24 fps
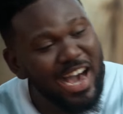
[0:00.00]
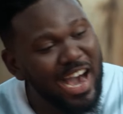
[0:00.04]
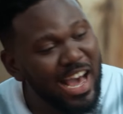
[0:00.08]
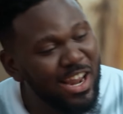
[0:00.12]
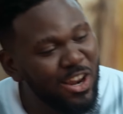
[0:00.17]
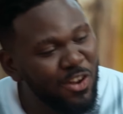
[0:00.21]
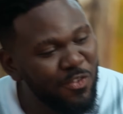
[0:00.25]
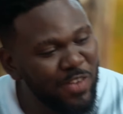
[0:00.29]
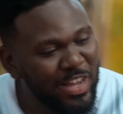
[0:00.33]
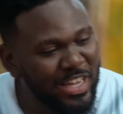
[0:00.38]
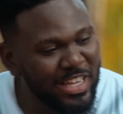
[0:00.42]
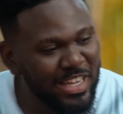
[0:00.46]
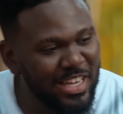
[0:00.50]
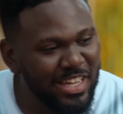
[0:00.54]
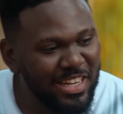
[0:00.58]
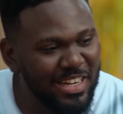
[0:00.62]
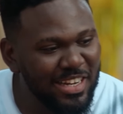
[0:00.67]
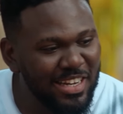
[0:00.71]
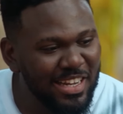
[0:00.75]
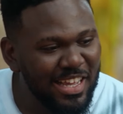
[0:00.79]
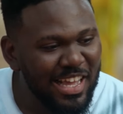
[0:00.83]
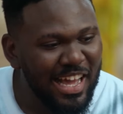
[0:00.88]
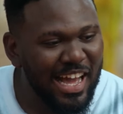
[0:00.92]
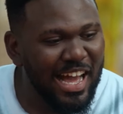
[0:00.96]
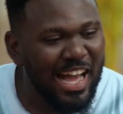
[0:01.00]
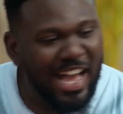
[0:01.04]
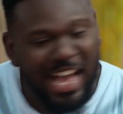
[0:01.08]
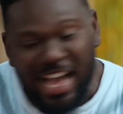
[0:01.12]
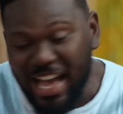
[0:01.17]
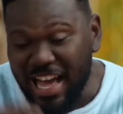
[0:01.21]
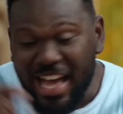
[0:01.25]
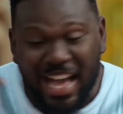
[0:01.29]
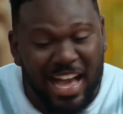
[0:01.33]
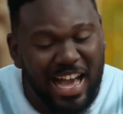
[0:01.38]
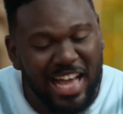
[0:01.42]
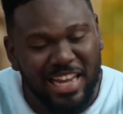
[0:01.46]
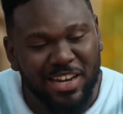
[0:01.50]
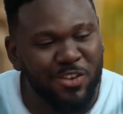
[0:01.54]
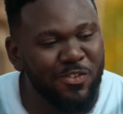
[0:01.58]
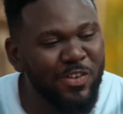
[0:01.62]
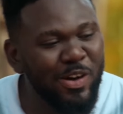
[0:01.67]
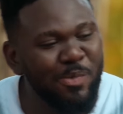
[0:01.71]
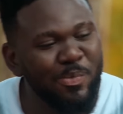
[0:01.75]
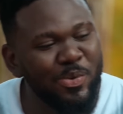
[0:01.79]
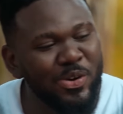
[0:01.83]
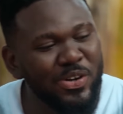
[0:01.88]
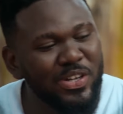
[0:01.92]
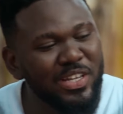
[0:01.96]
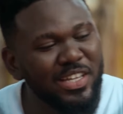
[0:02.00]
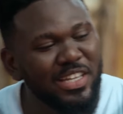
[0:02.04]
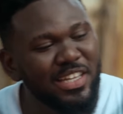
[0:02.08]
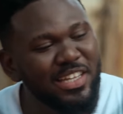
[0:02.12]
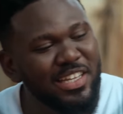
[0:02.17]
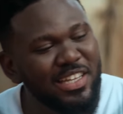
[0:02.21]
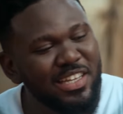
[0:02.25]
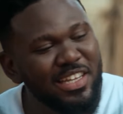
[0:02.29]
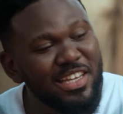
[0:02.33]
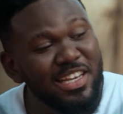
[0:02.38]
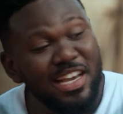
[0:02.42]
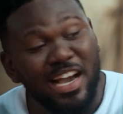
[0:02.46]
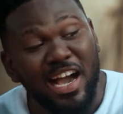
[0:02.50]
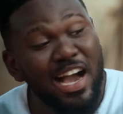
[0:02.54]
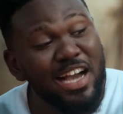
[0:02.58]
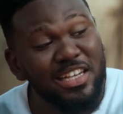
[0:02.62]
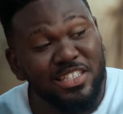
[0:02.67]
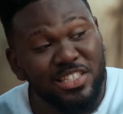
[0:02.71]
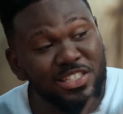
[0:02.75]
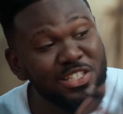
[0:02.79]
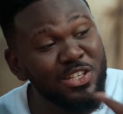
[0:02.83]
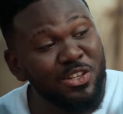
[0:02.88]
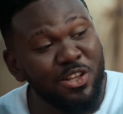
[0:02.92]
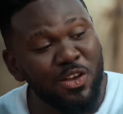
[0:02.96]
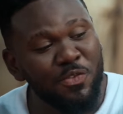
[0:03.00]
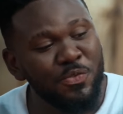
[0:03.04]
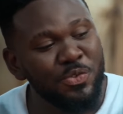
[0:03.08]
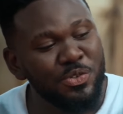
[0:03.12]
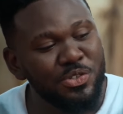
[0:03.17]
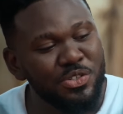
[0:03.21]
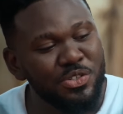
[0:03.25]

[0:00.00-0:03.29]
I love a girl and love a boy. She's in love